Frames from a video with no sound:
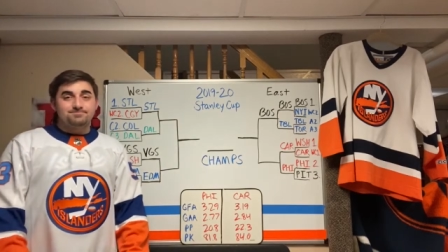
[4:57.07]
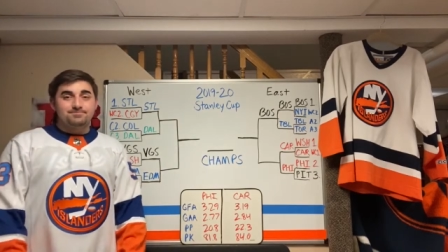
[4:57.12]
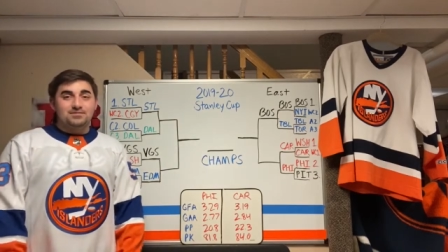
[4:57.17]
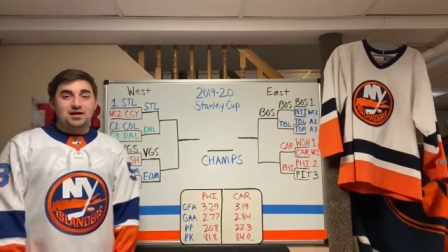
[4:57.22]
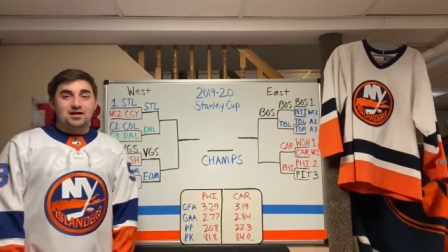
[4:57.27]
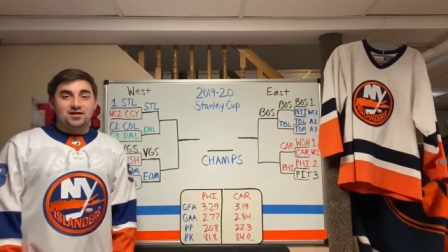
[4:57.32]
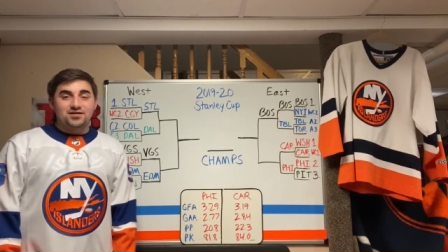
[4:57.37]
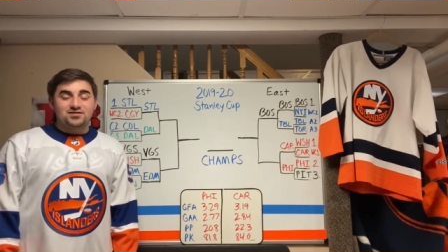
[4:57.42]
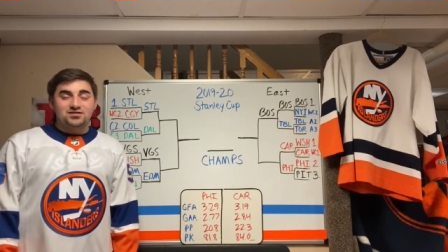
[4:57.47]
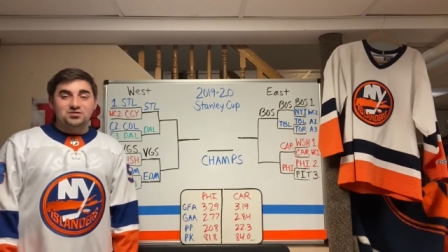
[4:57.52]

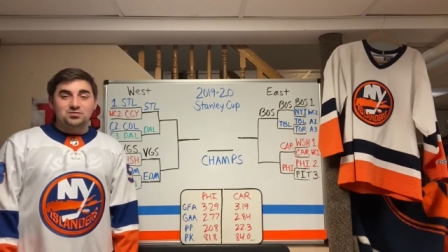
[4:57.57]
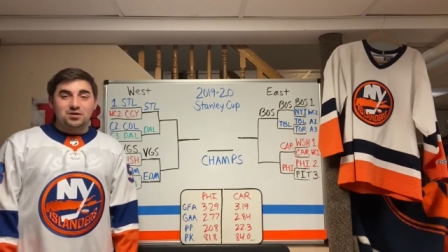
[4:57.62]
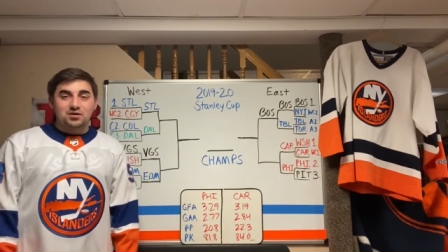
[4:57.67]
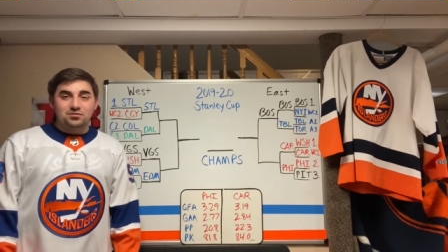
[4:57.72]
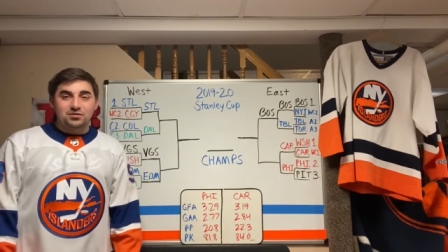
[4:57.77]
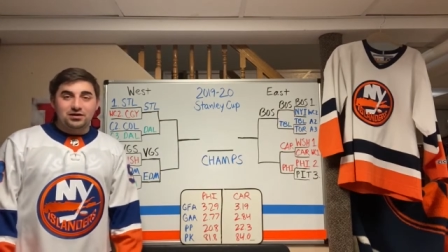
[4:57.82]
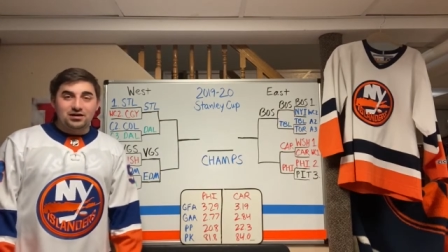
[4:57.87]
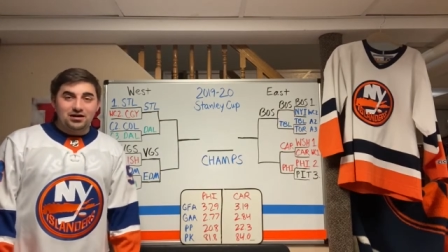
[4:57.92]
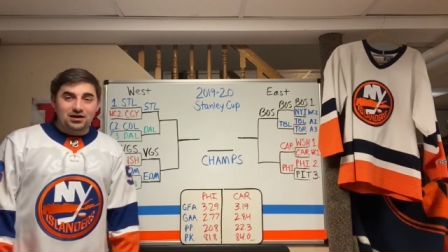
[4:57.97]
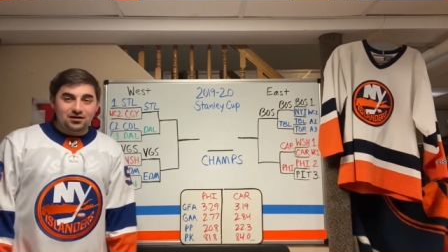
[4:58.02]
Uh,
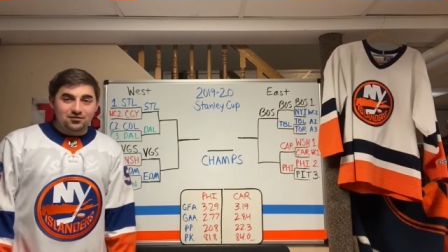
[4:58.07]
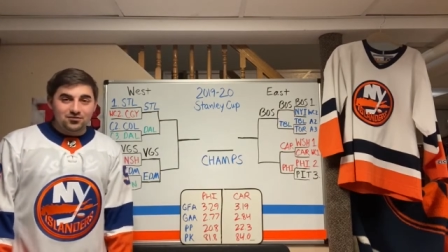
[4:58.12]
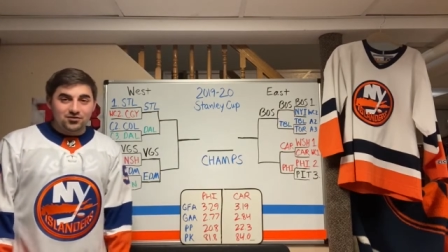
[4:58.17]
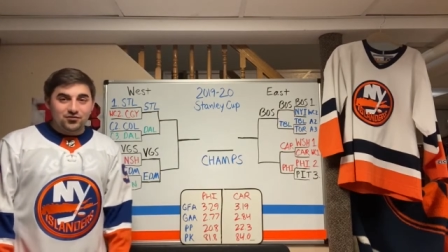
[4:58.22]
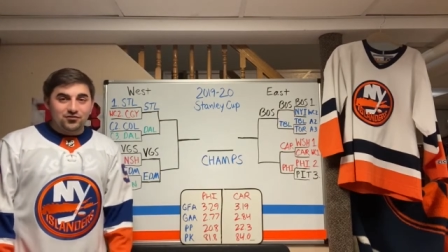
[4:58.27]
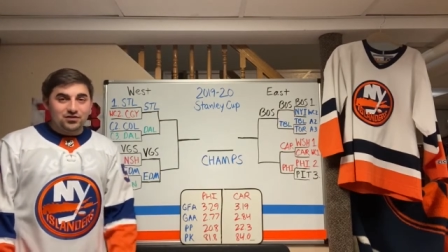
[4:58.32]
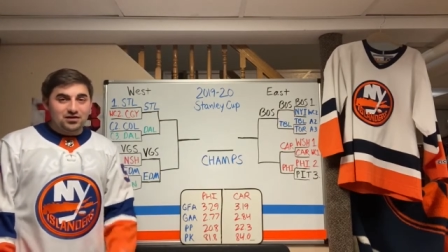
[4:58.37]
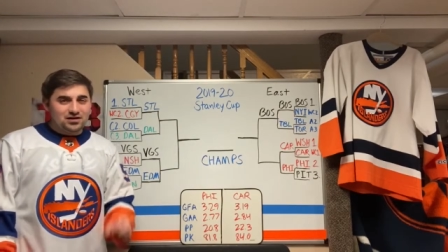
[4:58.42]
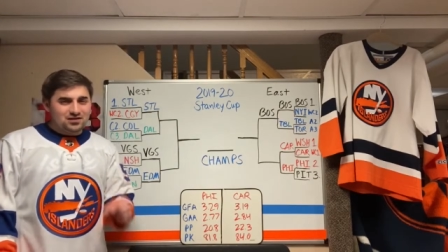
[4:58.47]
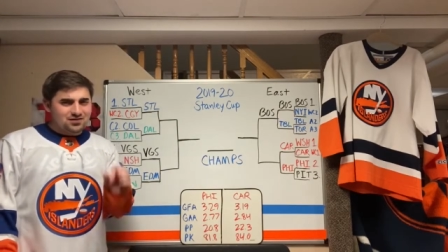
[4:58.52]
despite being an
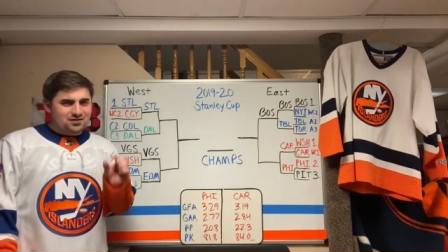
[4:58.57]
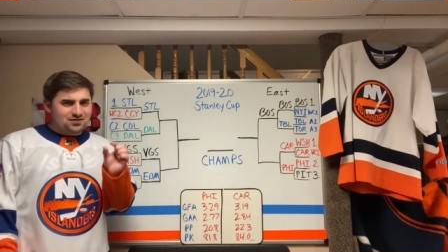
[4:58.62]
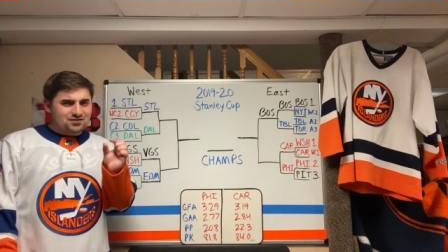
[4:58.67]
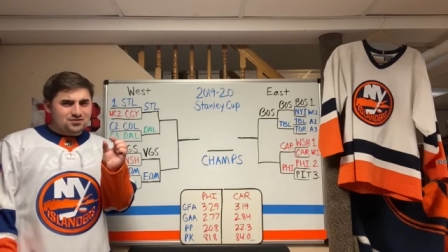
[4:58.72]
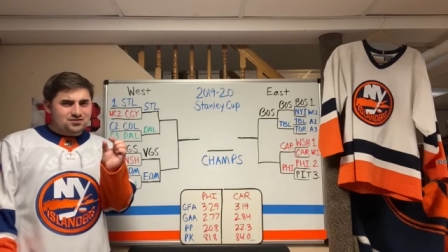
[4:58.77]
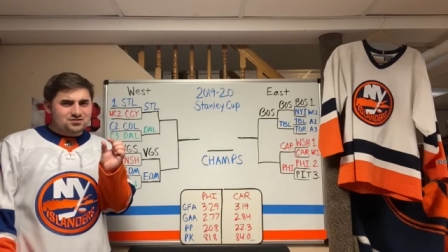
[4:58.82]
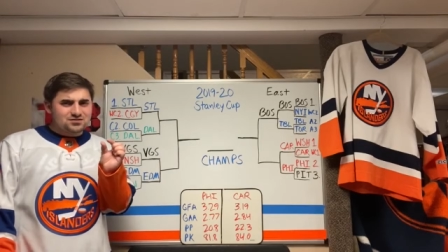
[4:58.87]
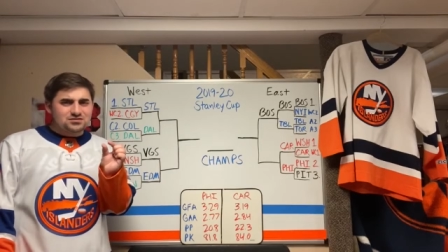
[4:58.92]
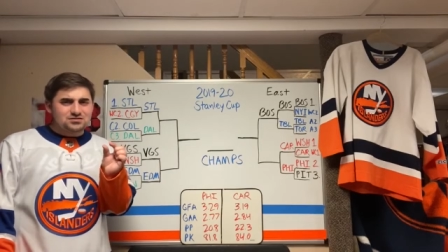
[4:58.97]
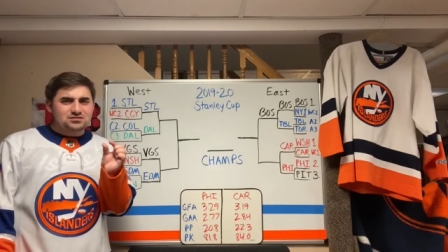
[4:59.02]
Islander fan, I think,
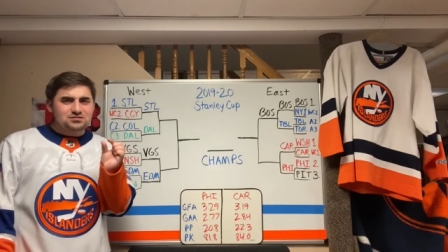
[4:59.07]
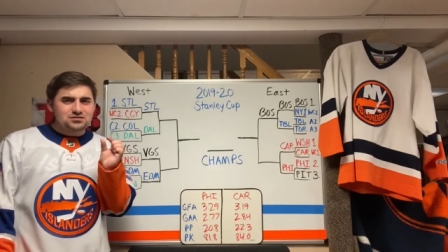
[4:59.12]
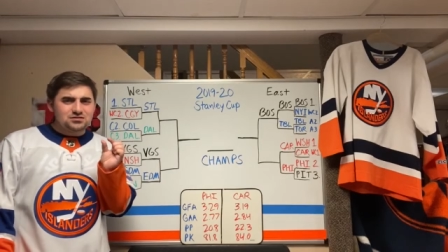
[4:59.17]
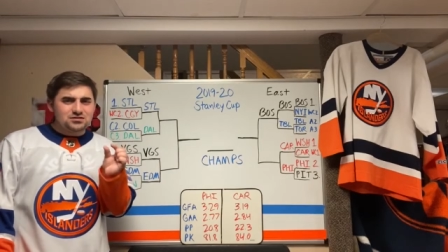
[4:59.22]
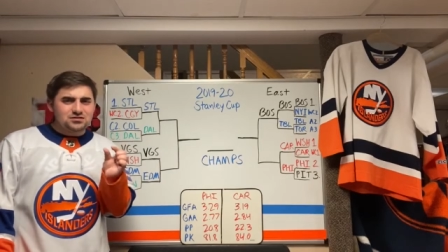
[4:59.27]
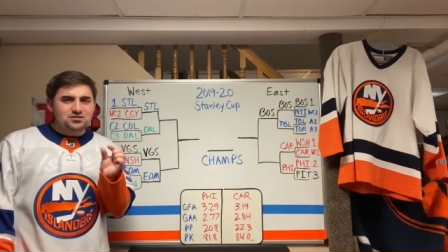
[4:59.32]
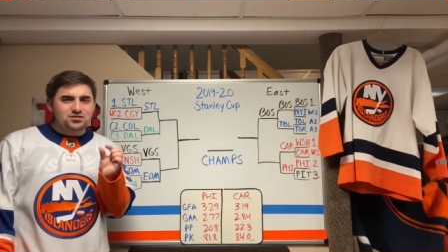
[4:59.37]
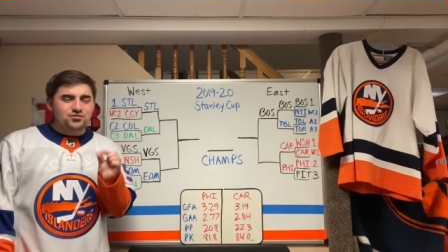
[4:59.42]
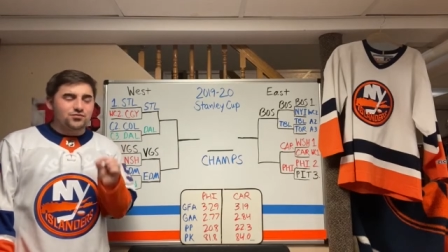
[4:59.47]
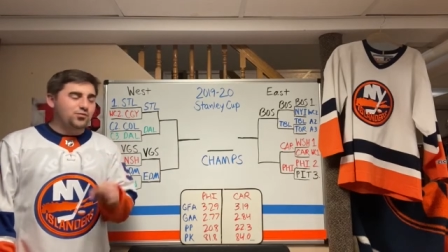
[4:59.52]

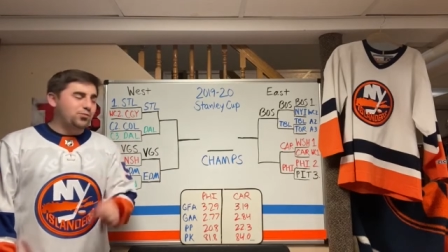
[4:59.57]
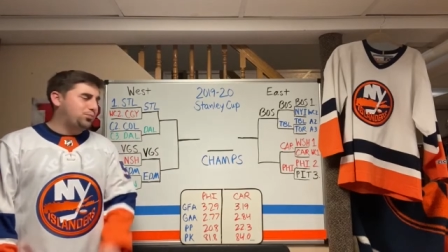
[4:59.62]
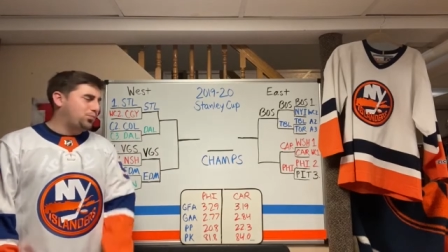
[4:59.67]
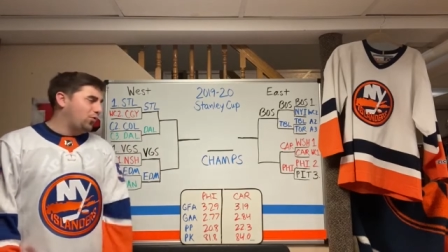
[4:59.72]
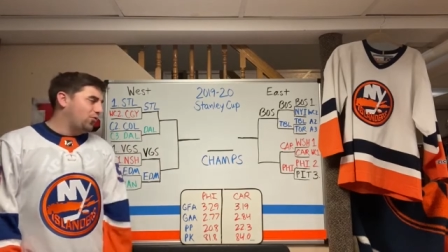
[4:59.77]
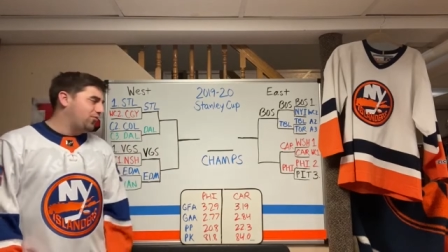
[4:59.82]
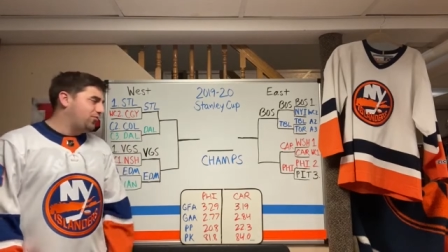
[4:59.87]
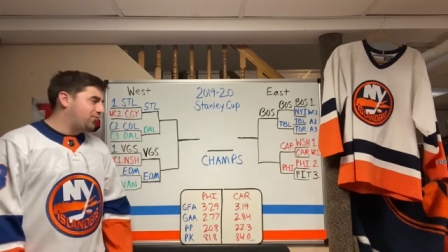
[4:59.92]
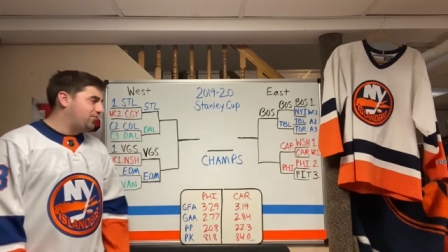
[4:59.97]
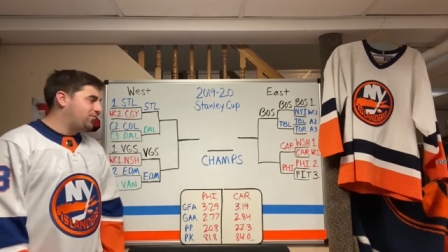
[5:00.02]
oh, they're
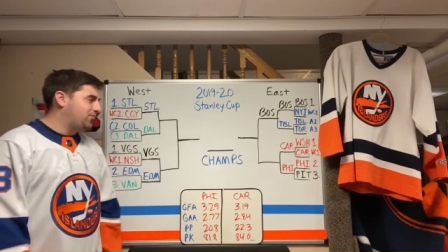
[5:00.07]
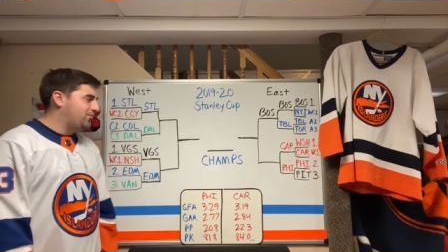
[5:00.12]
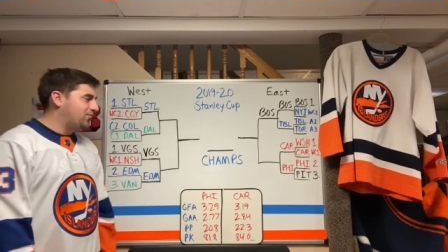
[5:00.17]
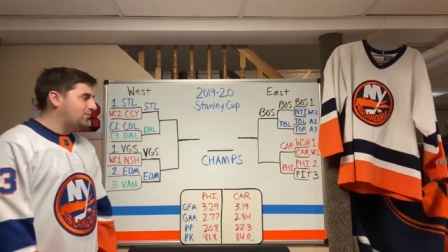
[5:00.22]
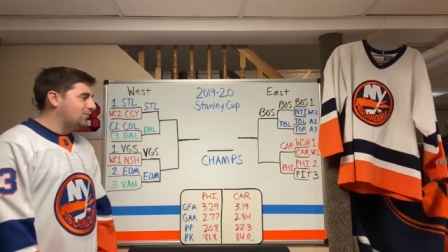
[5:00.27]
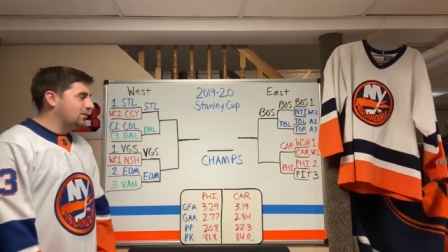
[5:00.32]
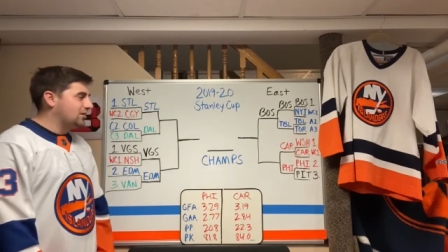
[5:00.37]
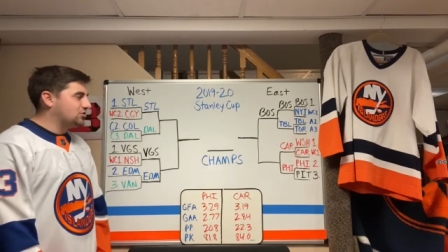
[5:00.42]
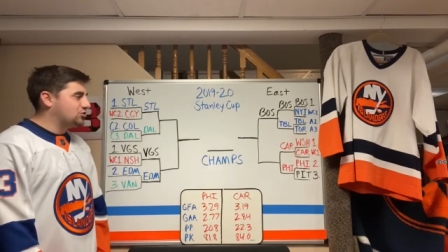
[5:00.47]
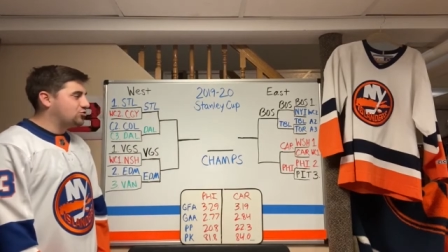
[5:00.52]
both
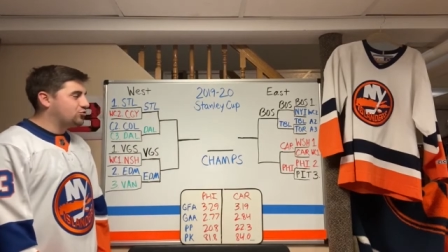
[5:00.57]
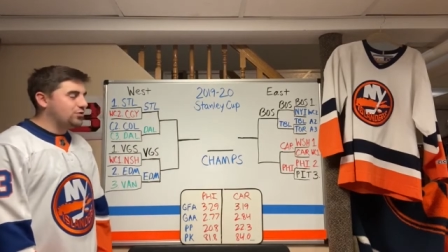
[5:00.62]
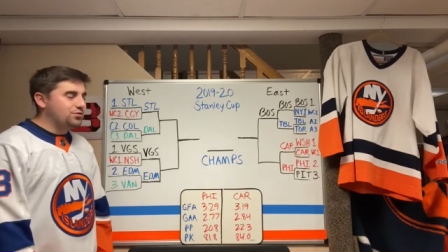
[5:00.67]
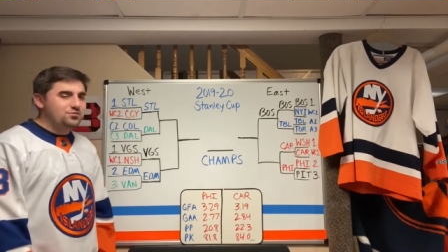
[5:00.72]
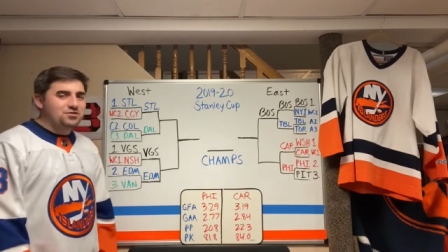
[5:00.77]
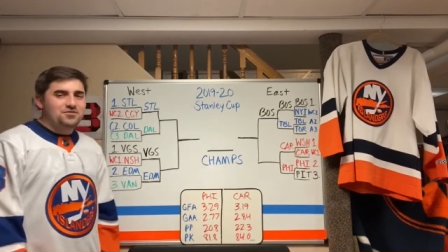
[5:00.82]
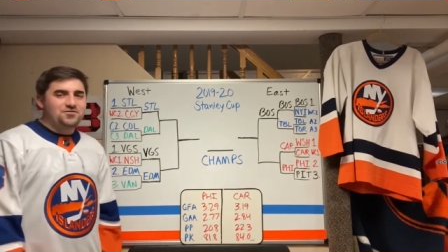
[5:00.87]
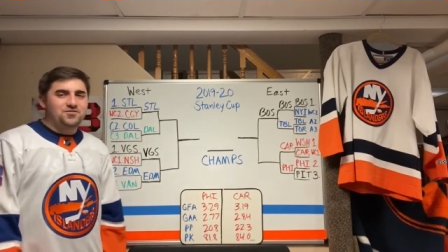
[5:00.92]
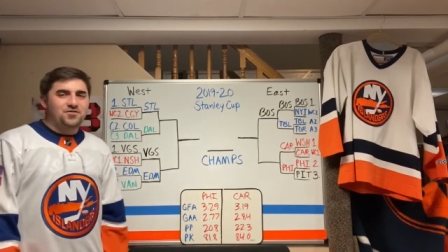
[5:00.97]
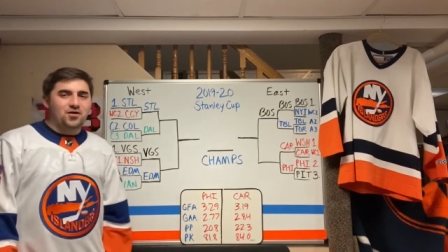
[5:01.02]

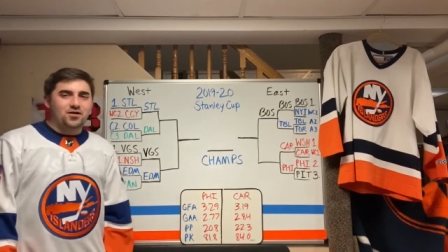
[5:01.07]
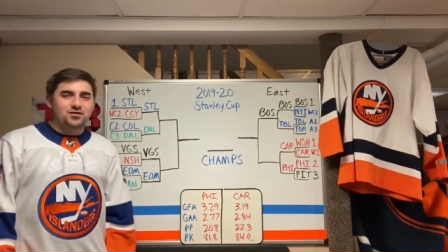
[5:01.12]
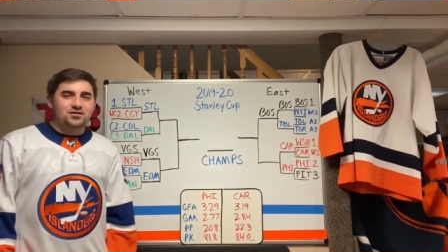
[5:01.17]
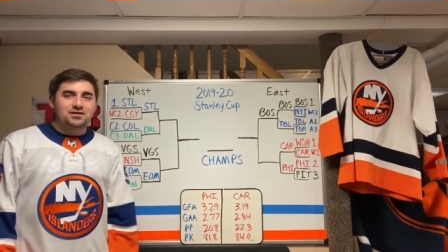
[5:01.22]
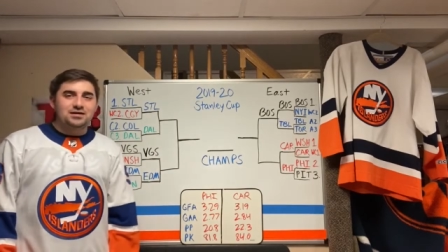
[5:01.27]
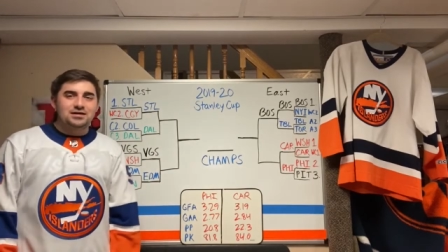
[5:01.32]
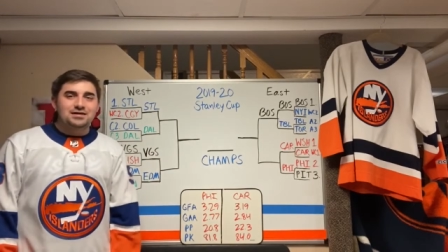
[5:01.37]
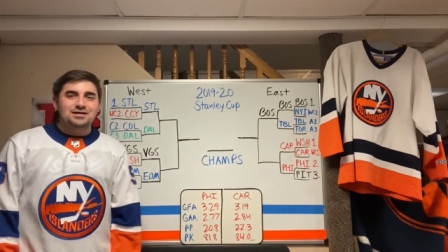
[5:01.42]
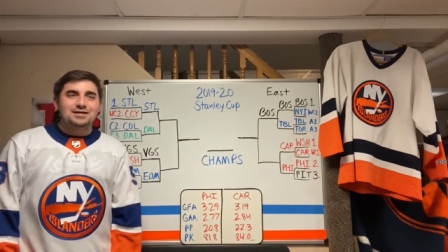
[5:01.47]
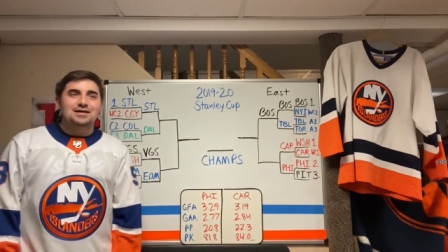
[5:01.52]
extremely fun